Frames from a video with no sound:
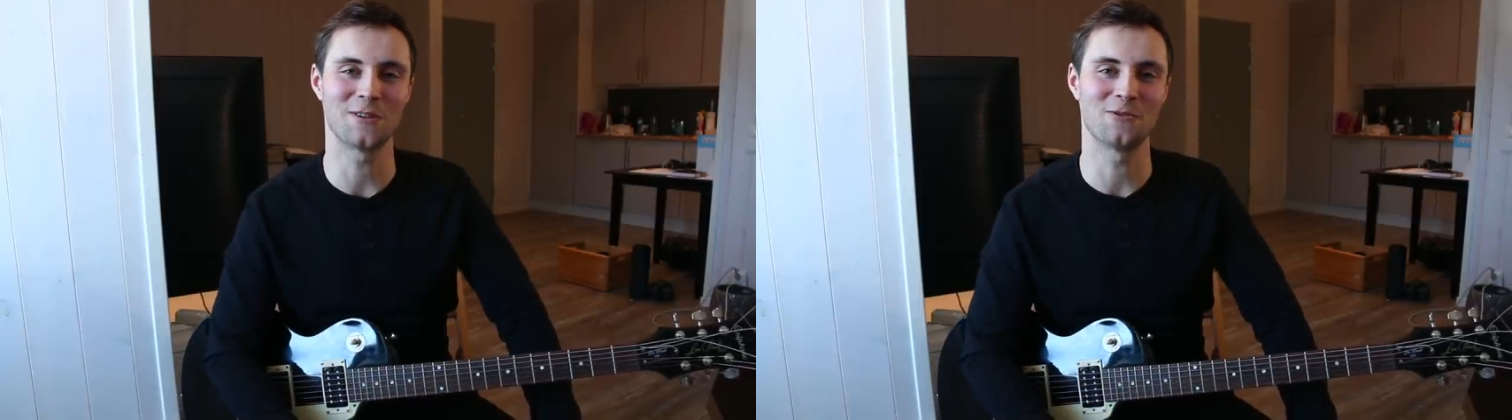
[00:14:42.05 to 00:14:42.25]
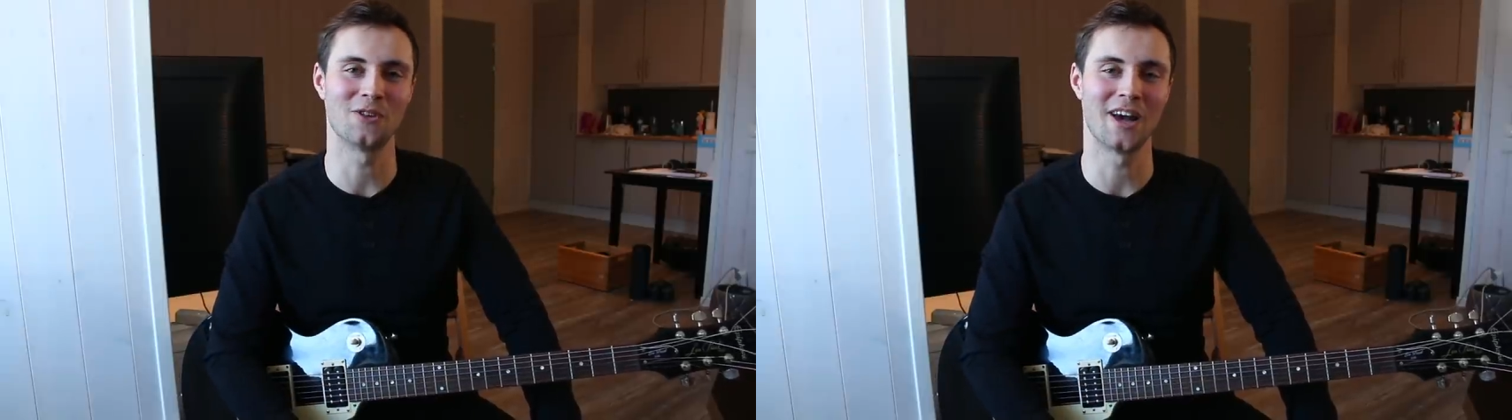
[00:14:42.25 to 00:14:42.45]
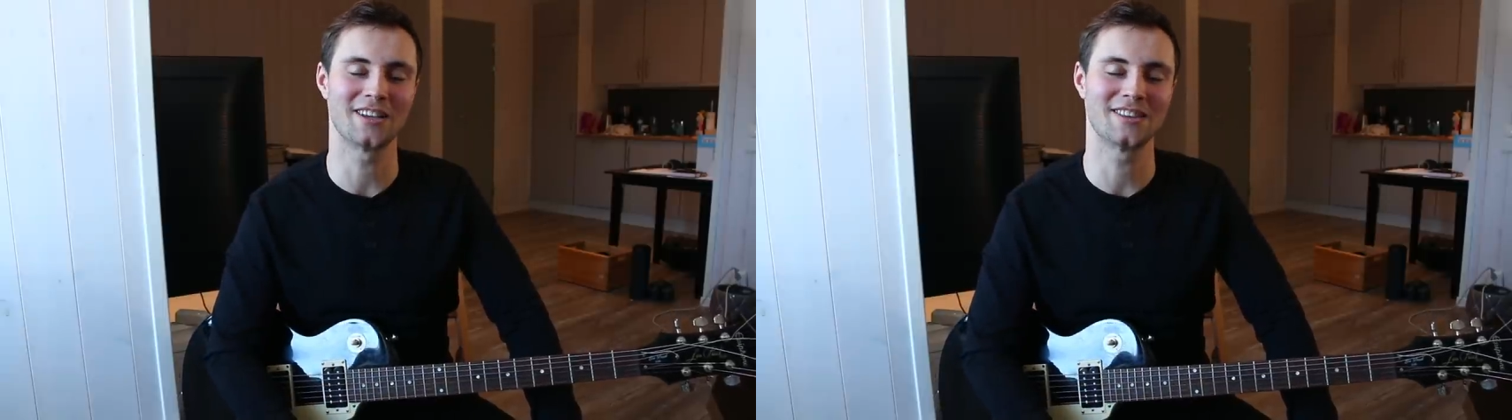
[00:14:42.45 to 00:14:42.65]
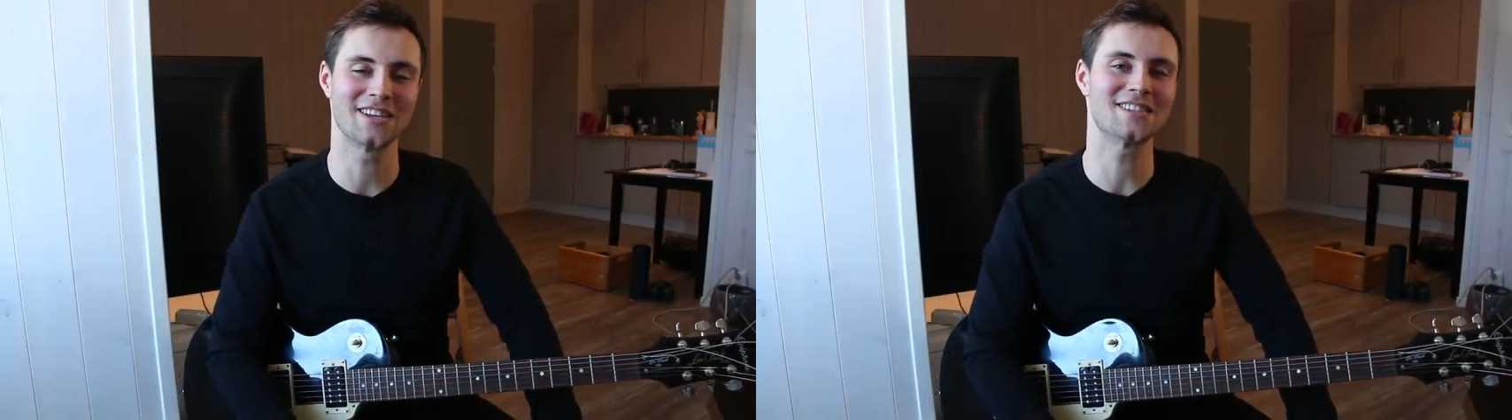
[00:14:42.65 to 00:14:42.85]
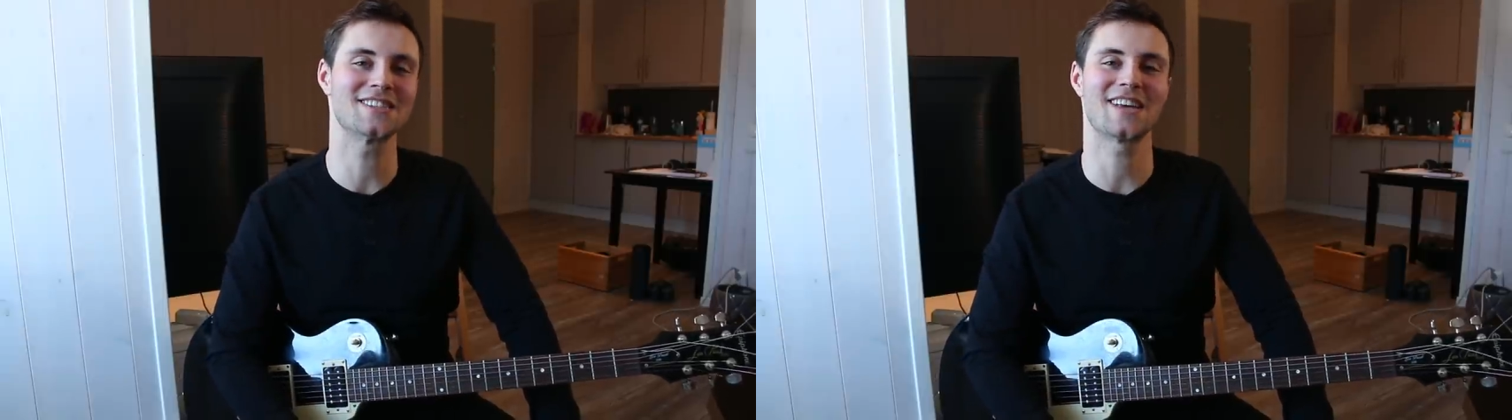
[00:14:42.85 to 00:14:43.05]
if you like
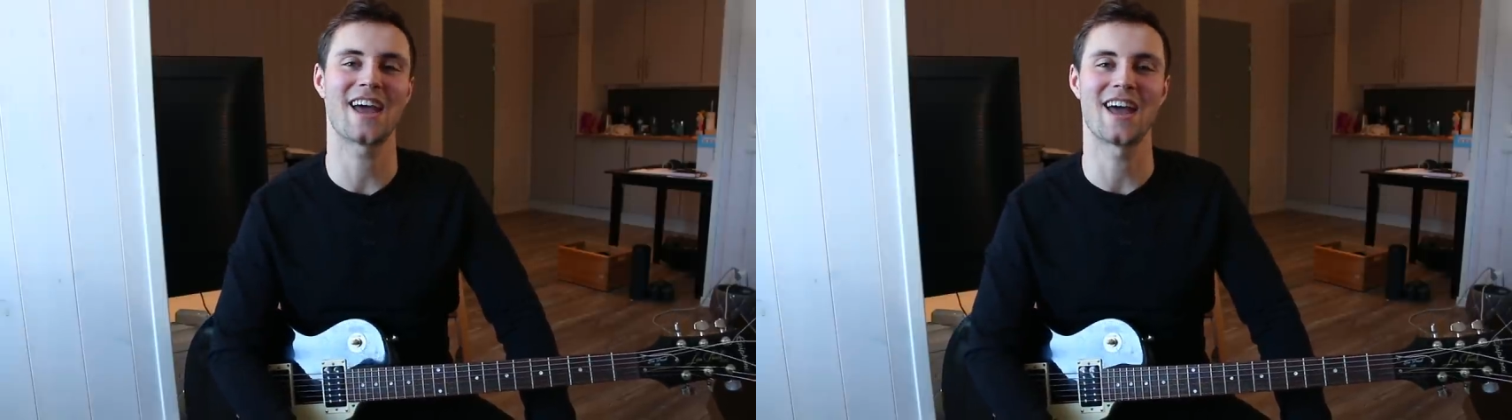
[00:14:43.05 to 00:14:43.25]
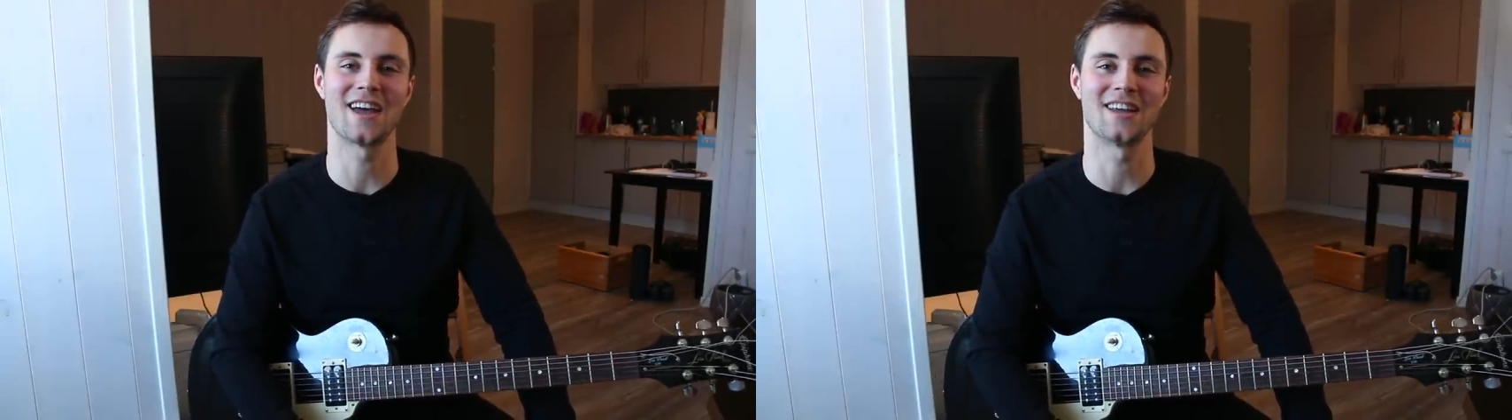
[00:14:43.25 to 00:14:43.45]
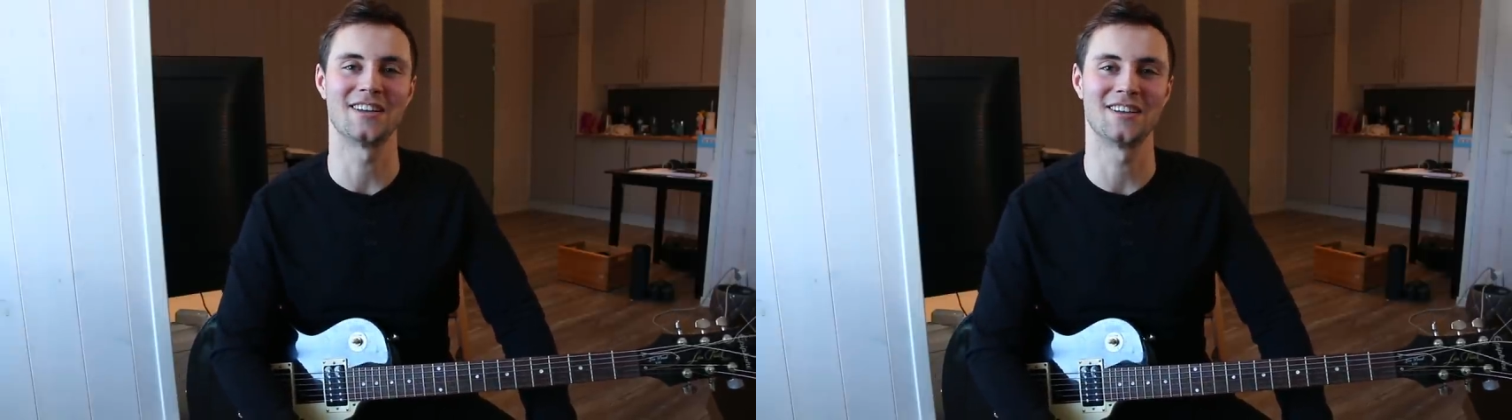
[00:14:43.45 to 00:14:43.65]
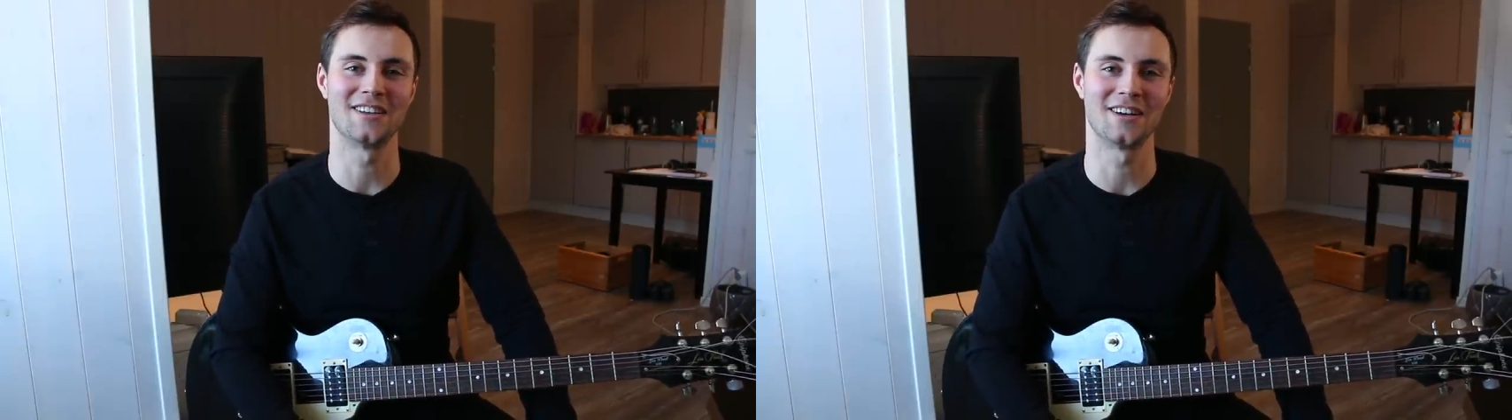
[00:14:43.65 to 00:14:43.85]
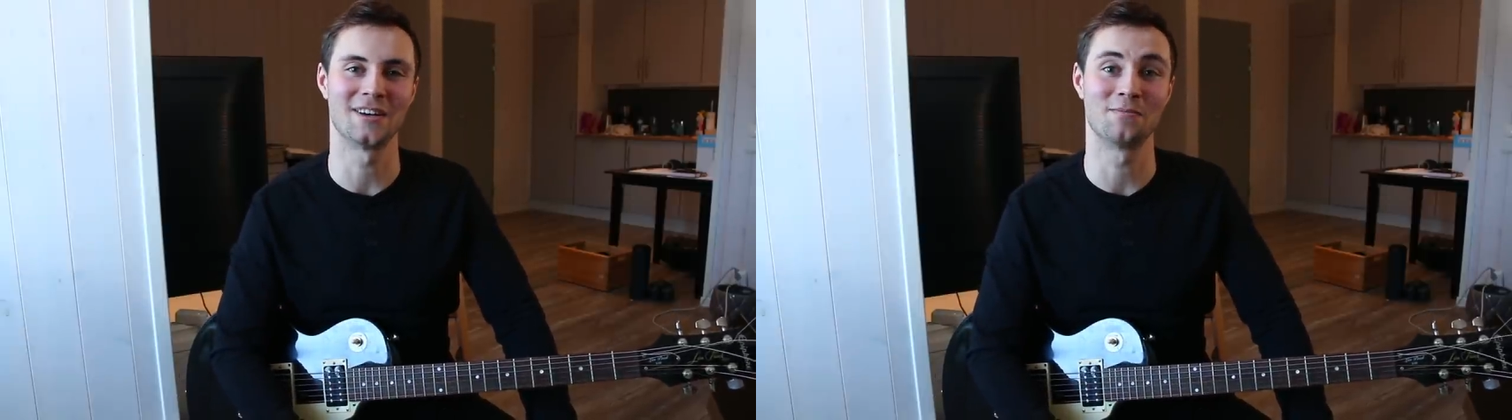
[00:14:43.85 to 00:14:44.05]
this
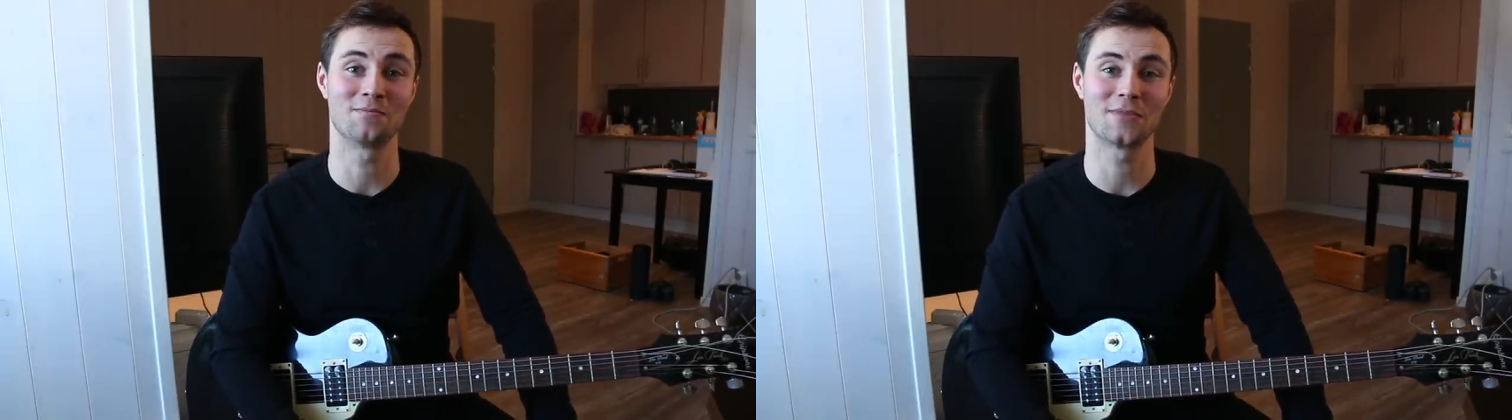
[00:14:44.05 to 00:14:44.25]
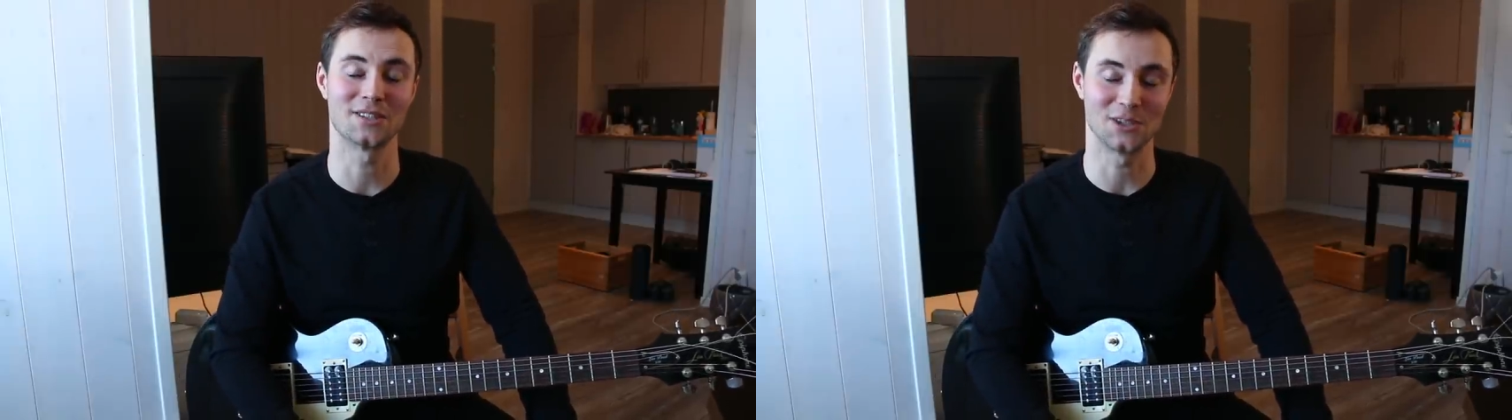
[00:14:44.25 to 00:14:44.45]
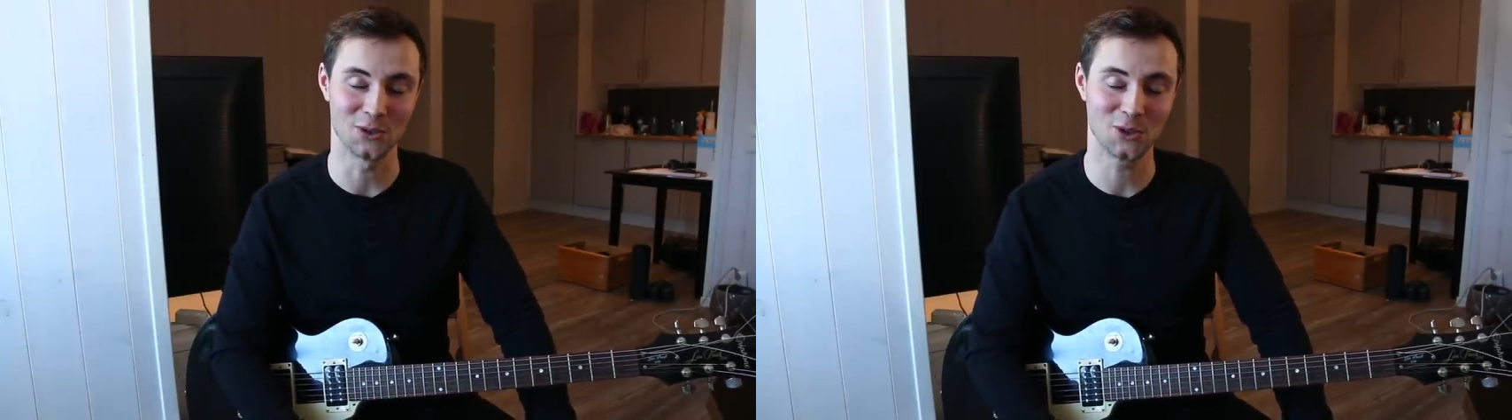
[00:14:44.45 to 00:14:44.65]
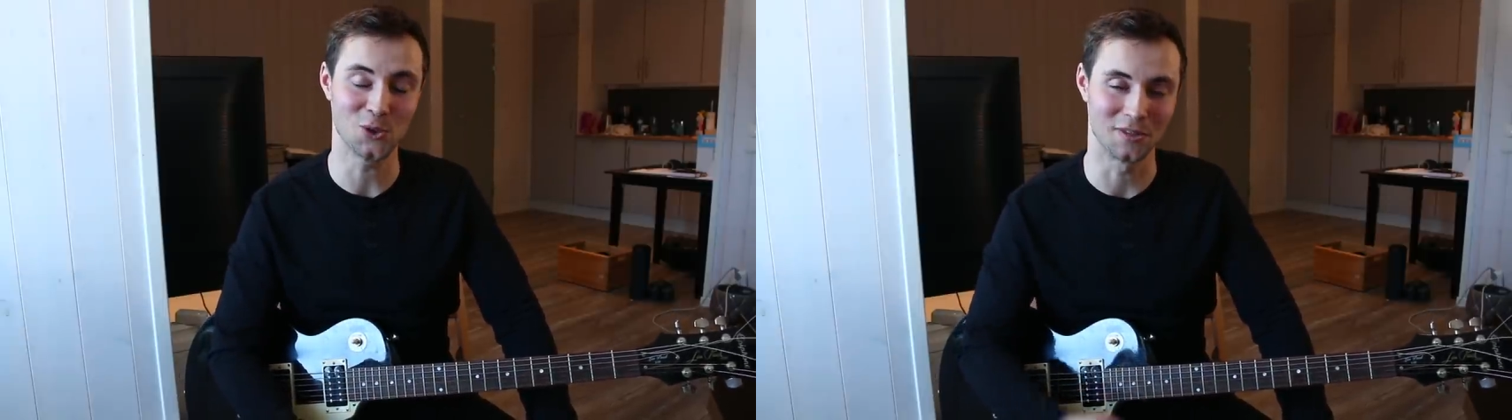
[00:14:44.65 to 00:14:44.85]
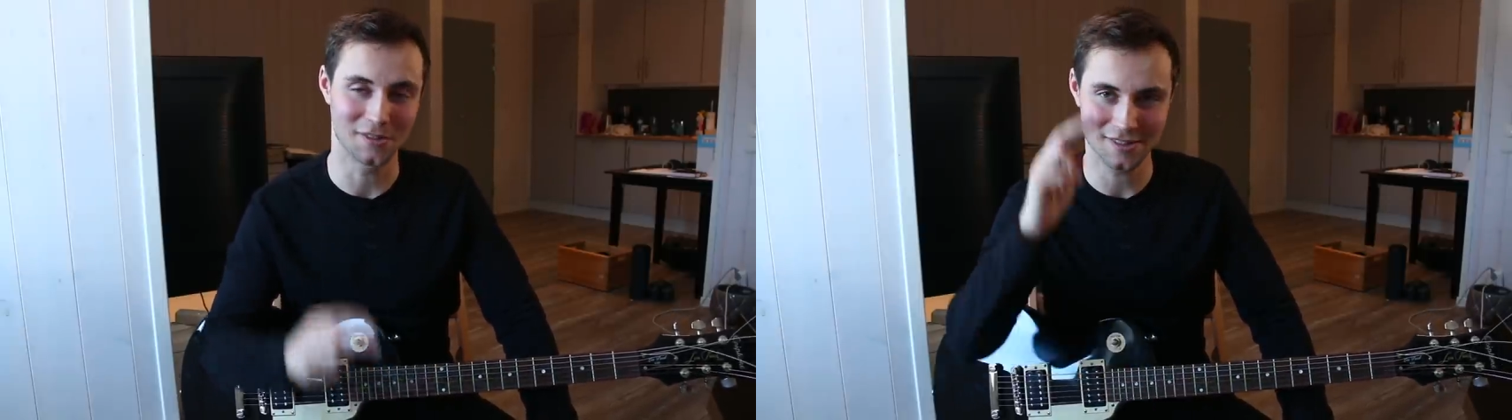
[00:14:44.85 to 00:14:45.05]
and uh, I'll see you
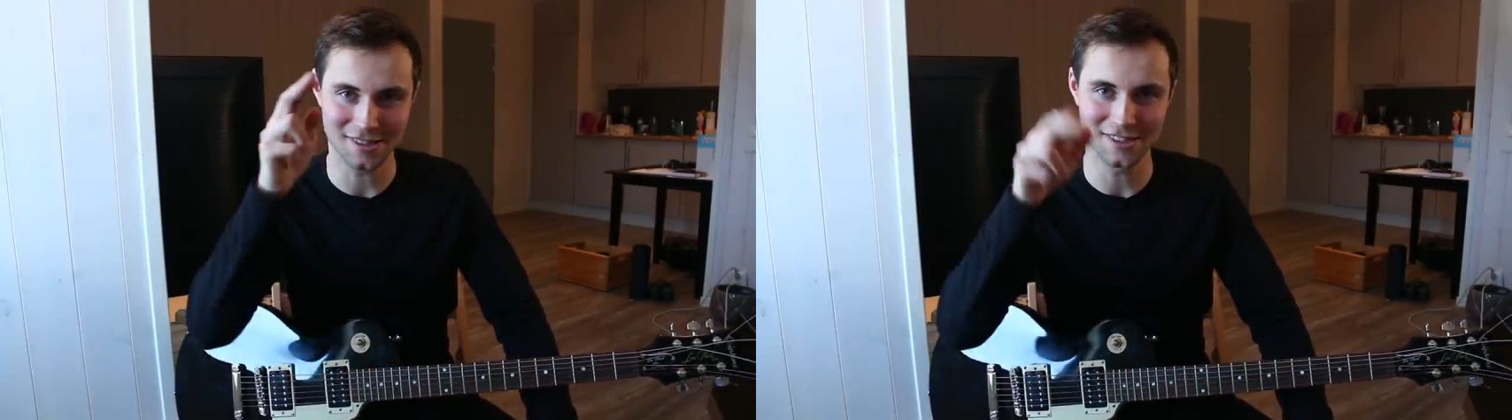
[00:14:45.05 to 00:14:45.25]
soon.